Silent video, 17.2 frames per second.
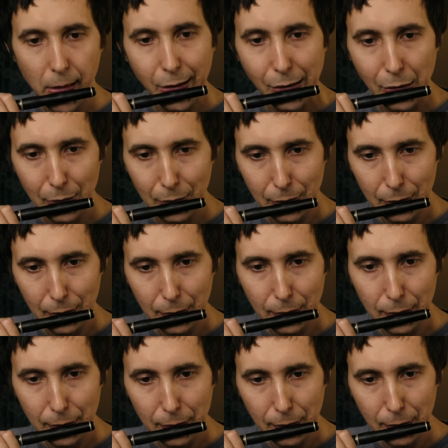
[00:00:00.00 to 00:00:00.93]

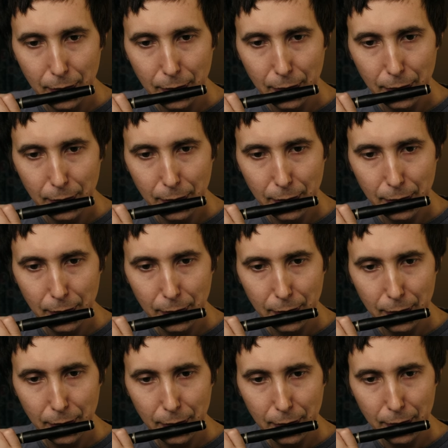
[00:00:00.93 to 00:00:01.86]

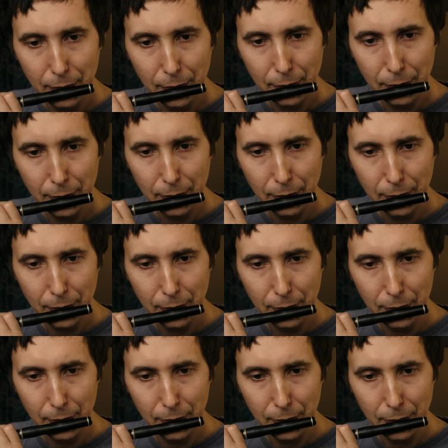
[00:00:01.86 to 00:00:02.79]

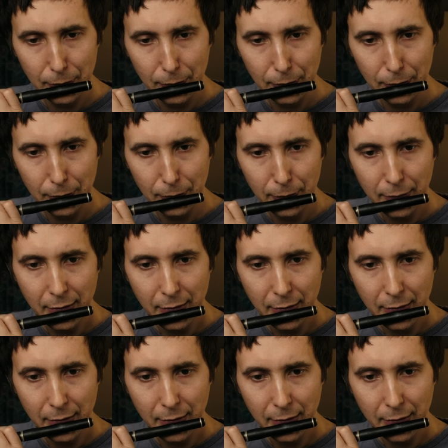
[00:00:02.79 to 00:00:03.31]
Nothing is said.